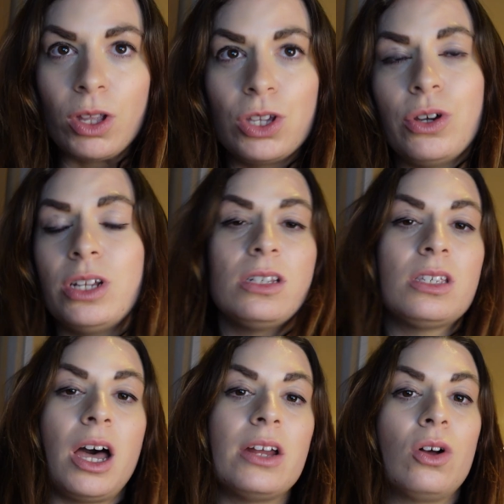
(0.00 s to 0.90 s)
You can
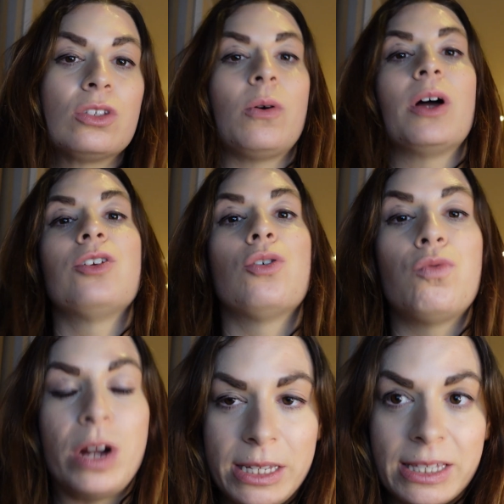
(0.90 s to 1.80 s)
decide also on your
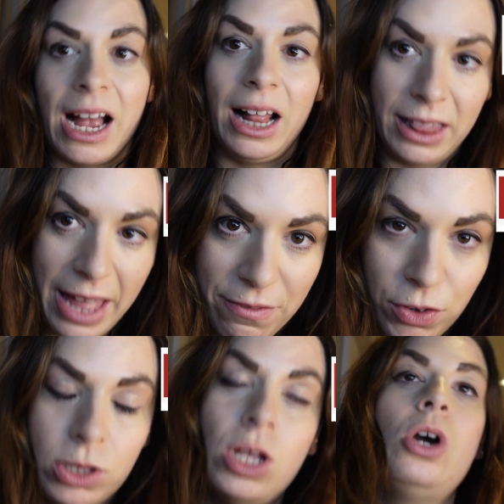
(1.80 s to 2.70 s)
risk
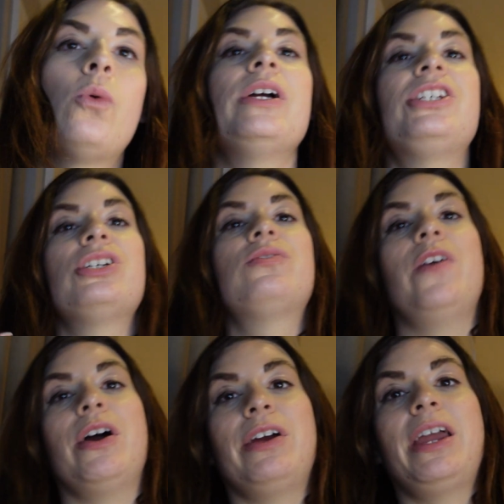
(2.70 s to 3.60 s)
level, which is
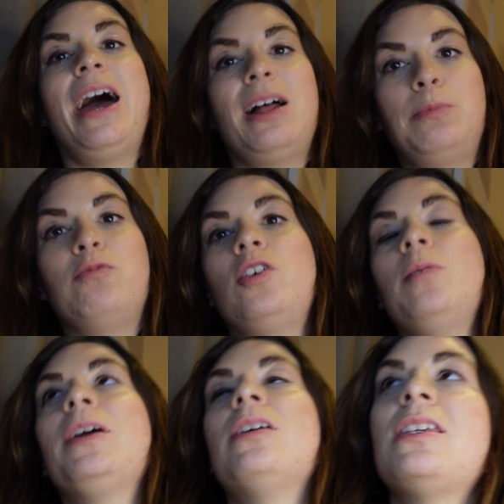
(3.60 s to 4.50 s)
very helpful
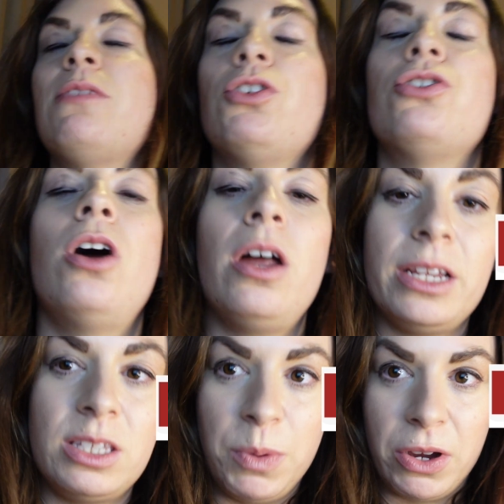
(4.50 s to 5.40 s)
because if you're not
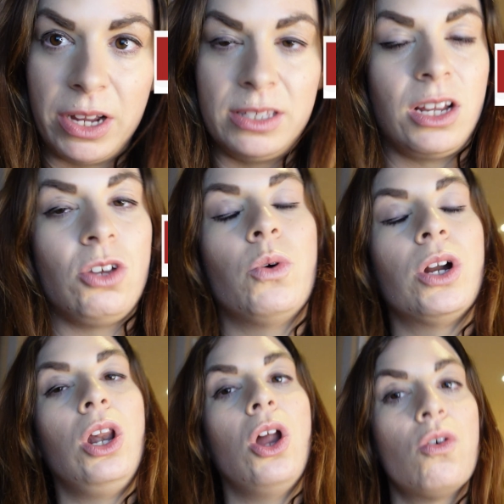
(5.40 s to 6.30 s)
experienced and you want
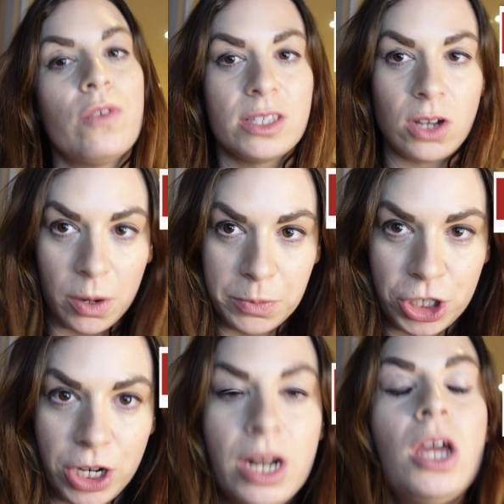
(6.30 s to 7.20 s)
a low risk
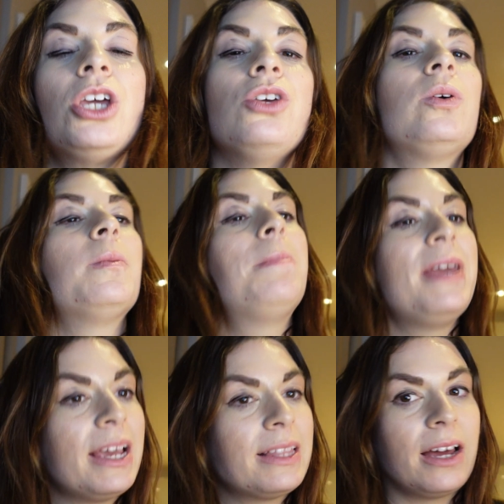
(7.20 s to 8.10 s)
option, you can
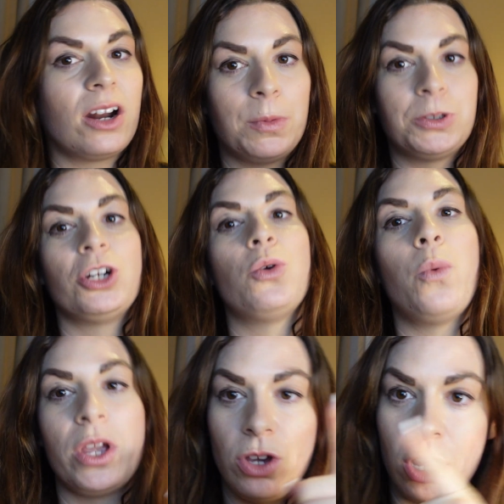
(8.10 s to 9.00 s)
pick that option
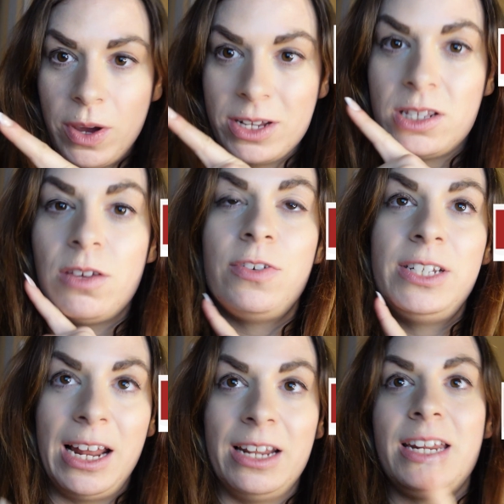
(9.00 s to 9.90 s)
when you go into the
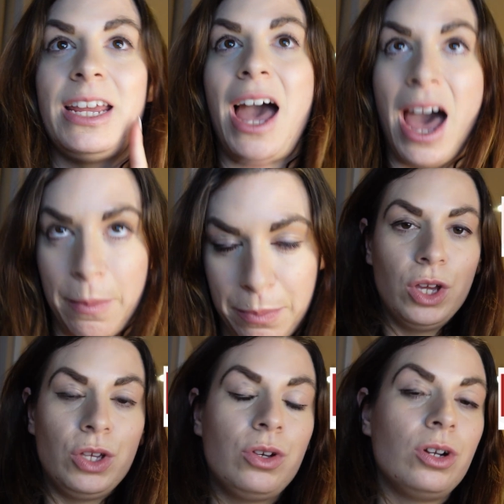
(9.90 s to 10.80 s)
Fidelity app.
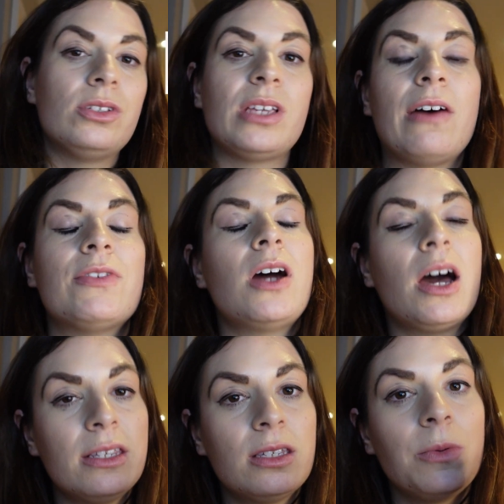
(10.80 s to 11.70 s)
You can also have an
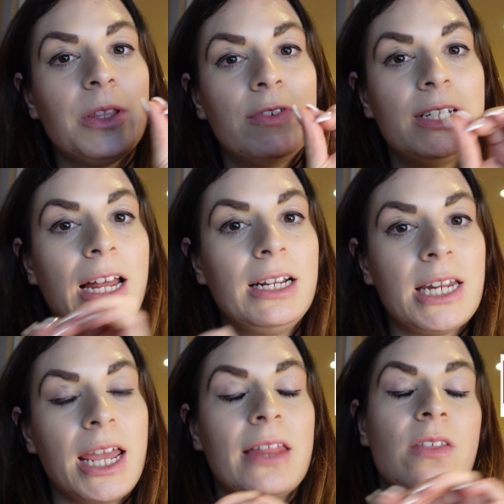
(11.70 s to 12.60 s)
ISA with
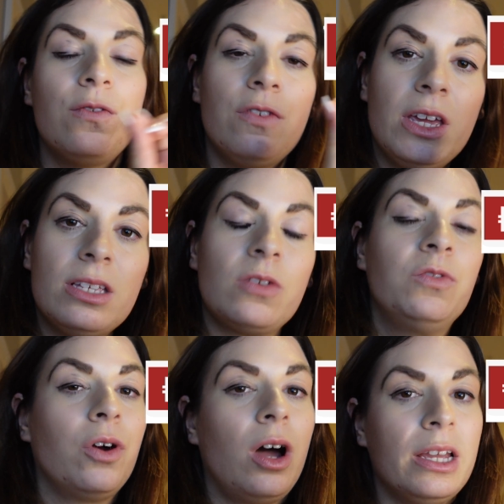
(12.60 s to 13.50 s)
Fidelity, and the fees
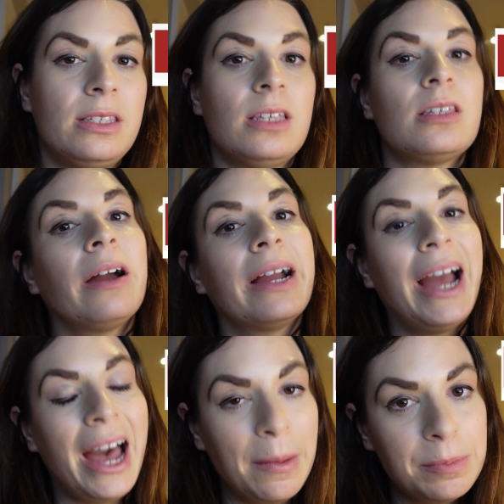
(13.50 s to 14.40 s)
for ISAs are
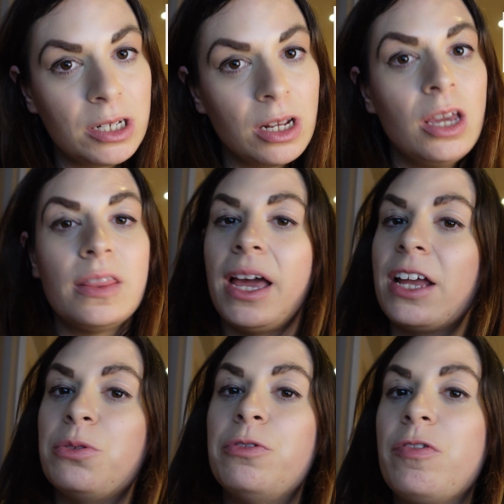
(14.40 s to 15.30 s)
capped, the
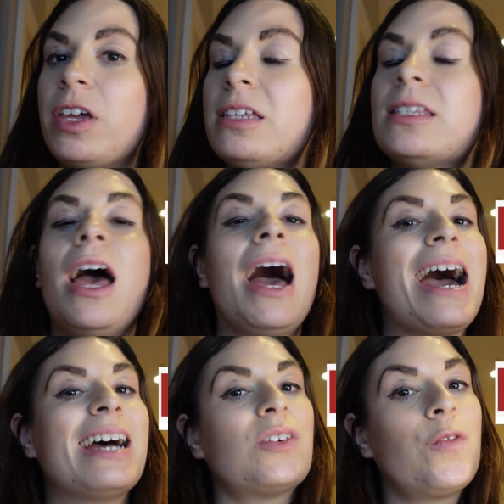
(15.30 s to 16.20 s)
annual fees,
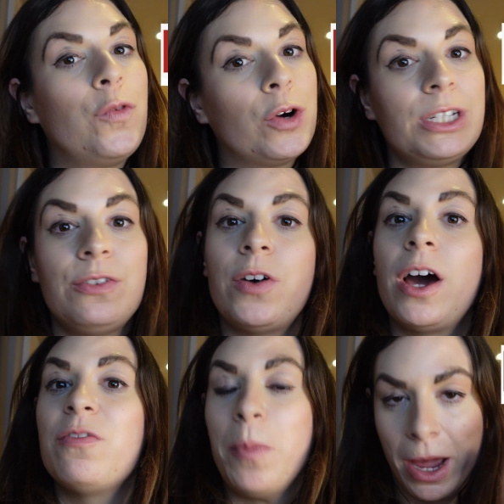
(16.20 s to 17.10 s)
at
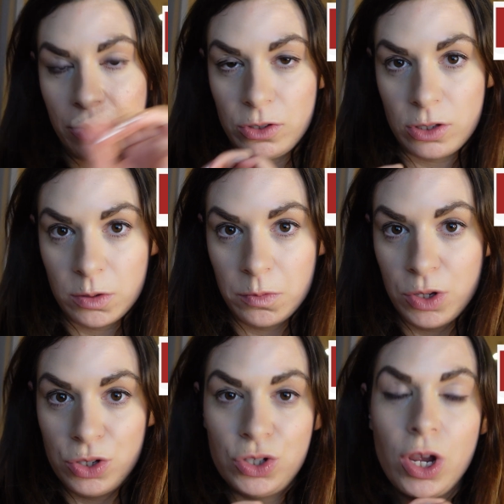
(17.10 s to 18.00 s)
£45.
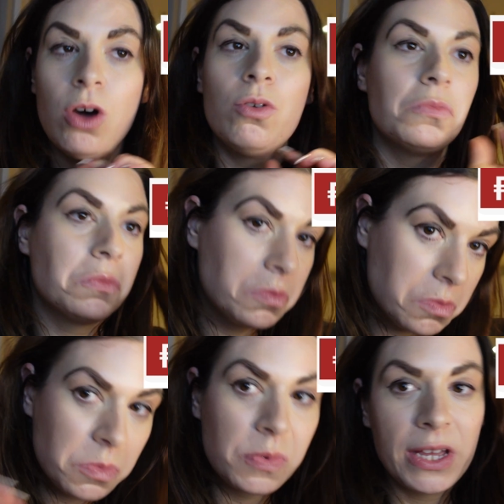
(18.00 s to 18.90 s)
So
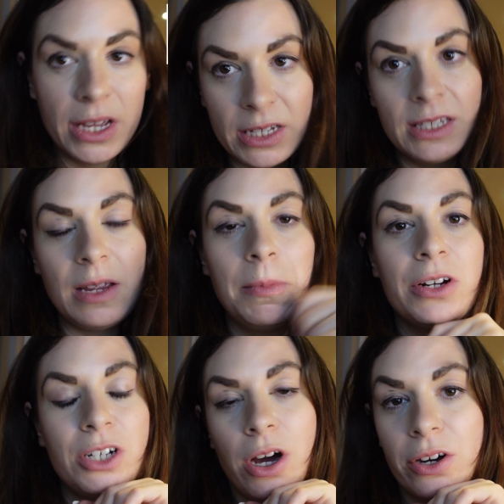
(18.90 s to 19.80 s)

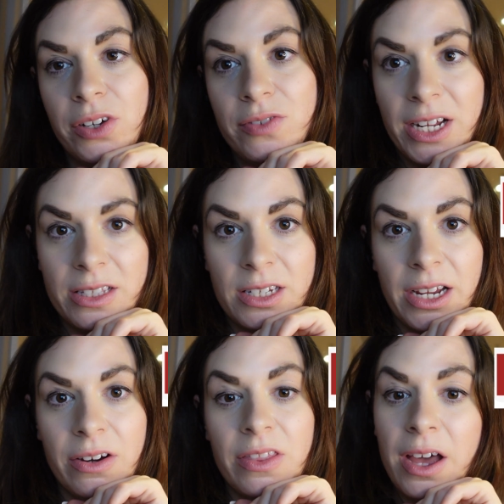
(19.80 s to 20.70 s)
similar to Hargreaves
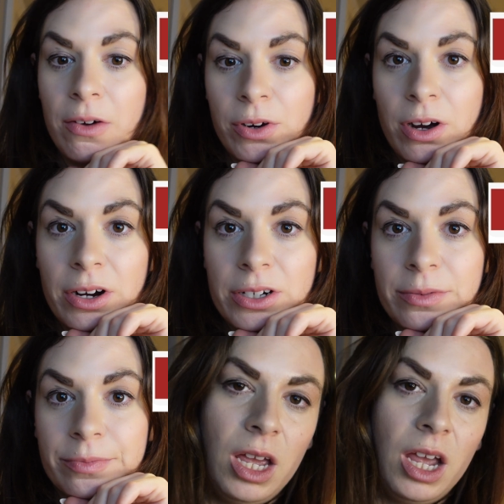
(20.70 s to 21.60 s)
Landsdowne in that regard.
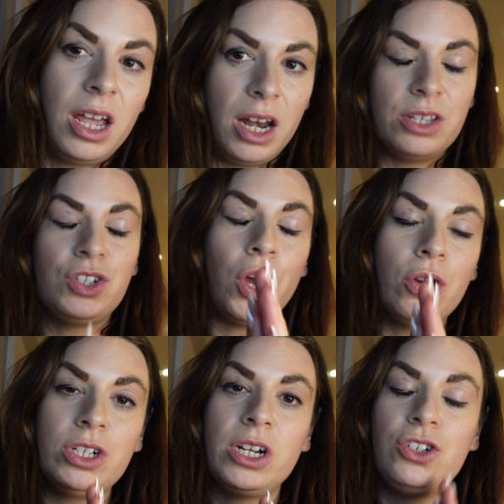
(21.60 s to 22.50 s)
It is
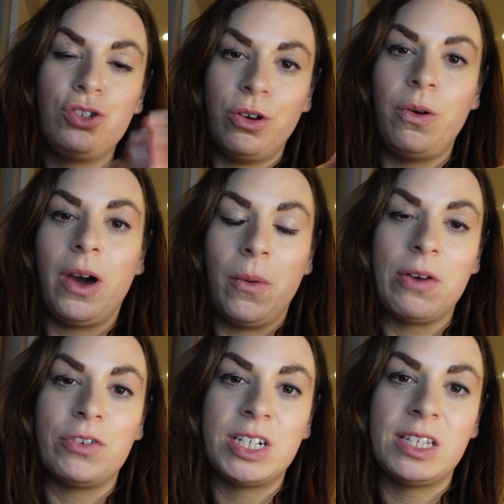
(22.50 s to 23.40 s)
totally true,
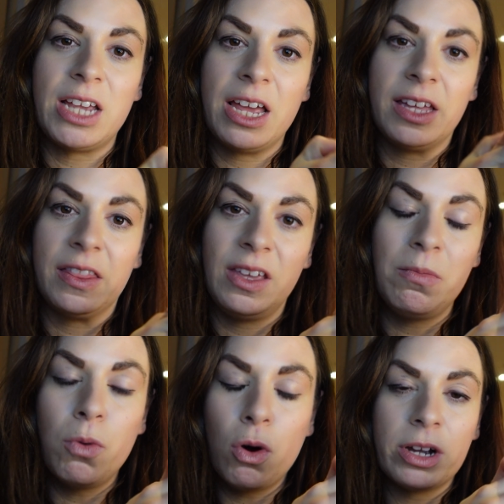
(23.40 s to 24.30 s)
however, to say that the
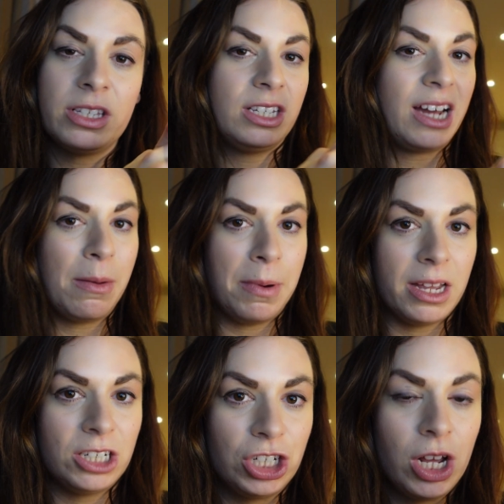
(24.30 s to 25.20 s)
more
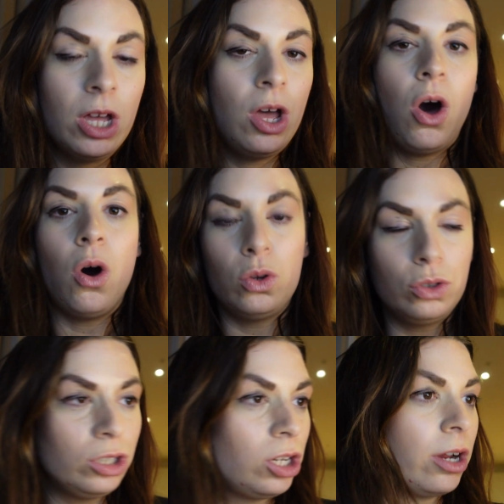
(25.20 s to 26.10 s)
established,
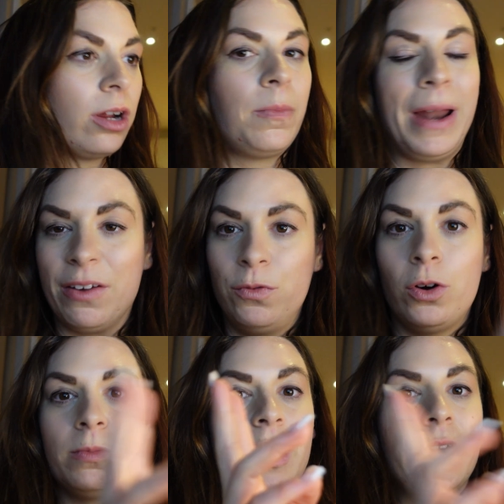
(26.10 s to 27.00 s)
older
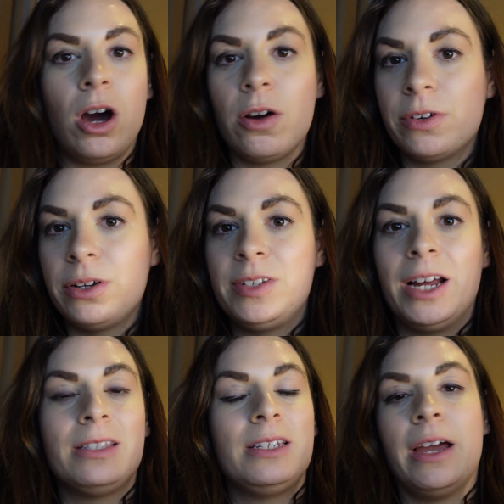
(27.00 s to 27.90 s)
platforms like Hargreaves
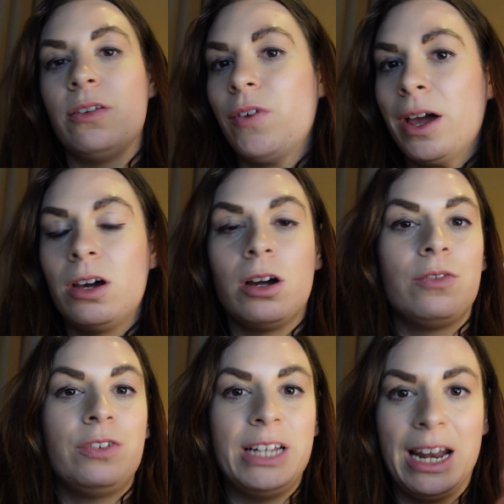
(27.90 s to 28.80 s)
Landsdowne, Vanguard,
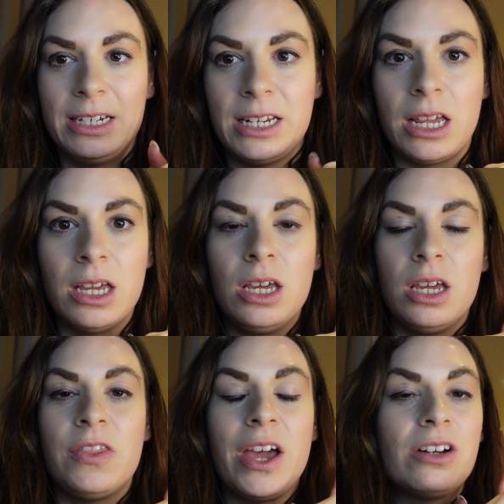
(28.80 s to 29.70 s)
Fidelity,
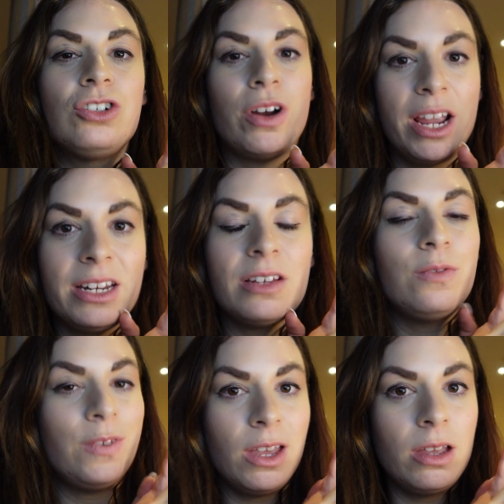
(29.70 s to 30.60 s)
their trading
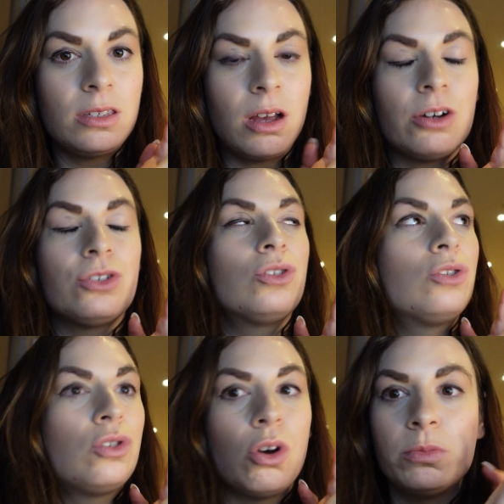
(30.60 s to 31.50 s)
fees are
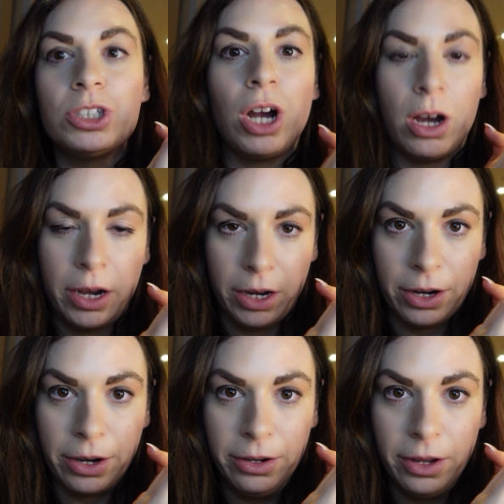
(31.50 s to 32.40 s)
so much
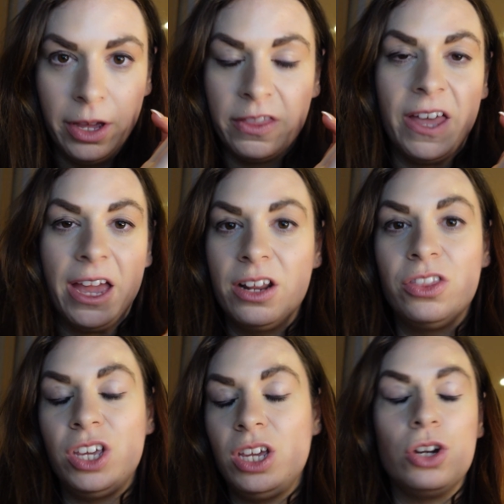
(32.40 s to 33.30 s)
higher than
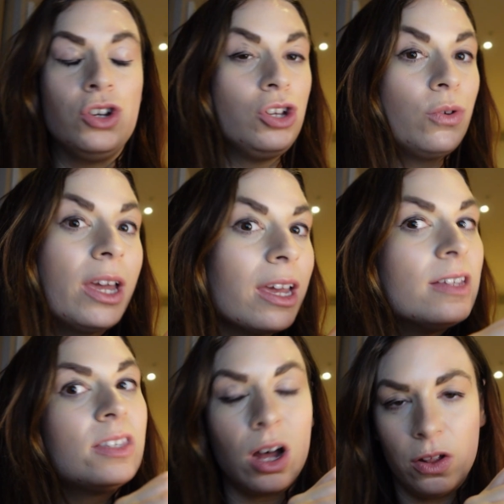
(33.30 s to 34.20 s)
the new
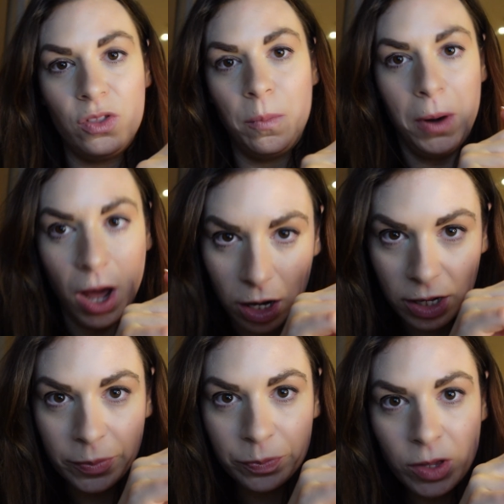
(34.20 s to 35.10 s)
kids on the block.